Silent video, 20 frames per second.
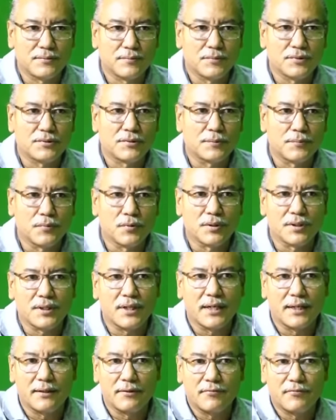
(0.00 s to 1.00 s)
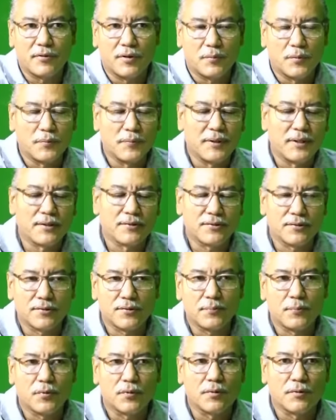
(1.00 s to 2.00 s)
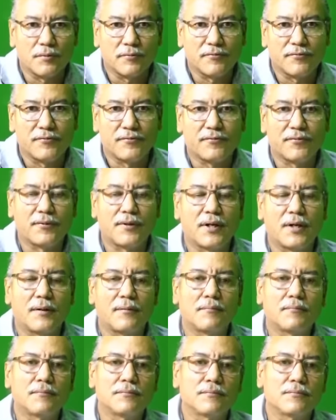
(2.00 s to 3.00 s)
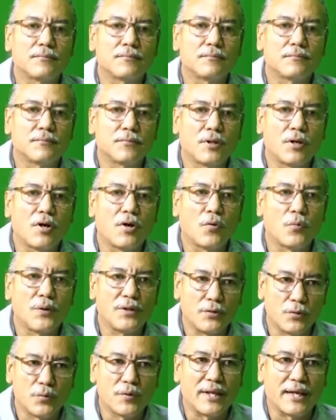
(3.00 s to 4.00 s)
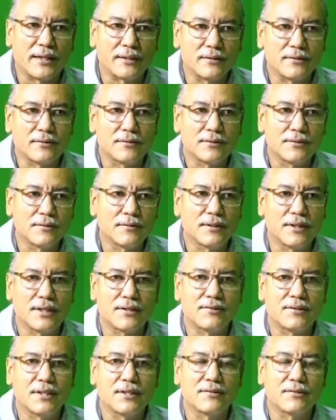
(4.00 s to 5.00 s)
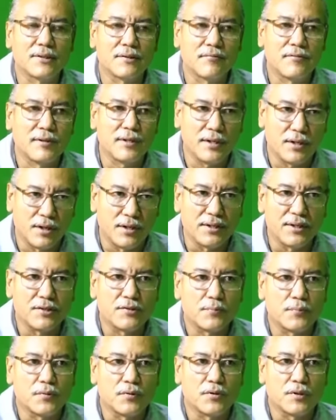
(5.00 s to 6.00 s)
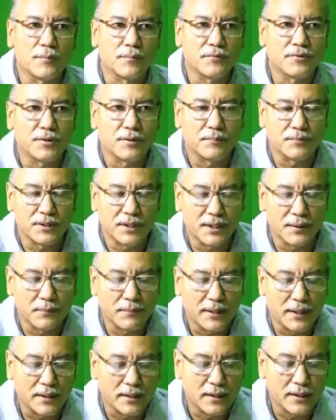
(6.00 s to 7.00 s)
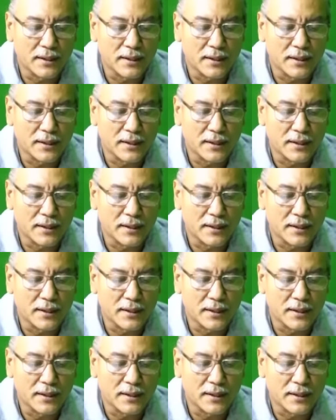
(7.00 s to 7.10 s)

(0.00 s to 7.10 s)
Mr. Bolkan, former minister, spoke of how we do that extensively on this program some time back.